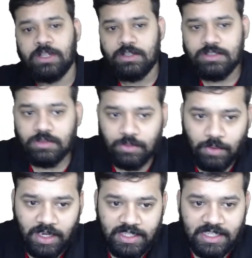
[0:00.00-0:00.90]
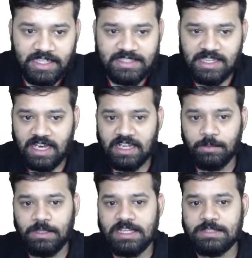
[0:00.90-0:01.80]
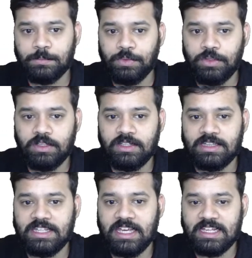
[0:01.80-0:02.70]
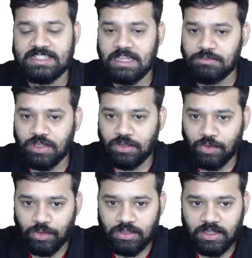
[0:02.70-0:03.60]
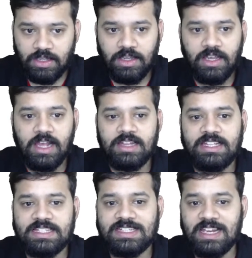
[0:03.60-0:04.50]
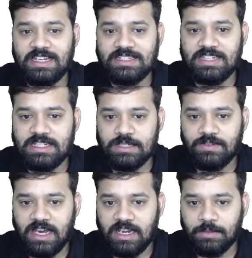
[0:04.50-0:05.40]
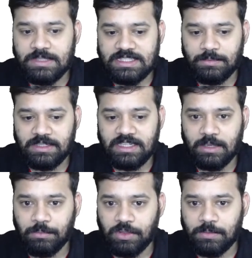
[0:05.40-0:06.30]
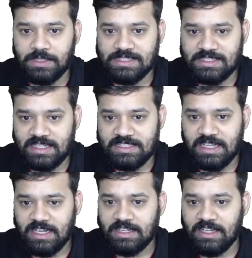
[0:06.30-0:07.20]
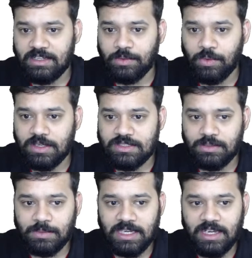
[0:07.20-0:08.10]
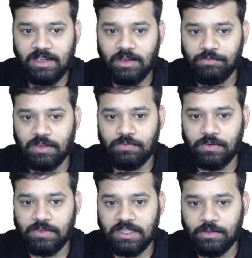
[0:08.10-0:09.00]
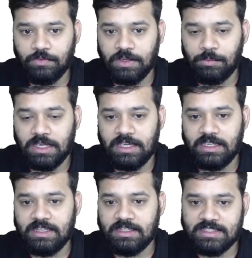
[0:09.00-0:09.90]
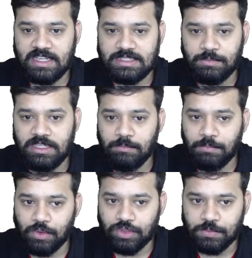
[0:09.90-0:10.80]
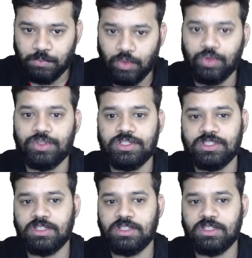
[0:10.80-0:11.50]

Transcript: So what next? The RRB has put the exams on hold. The second stage of RRB CBT computer-based test that was to be held on Feb 15 to Feb 19, this has been postponed.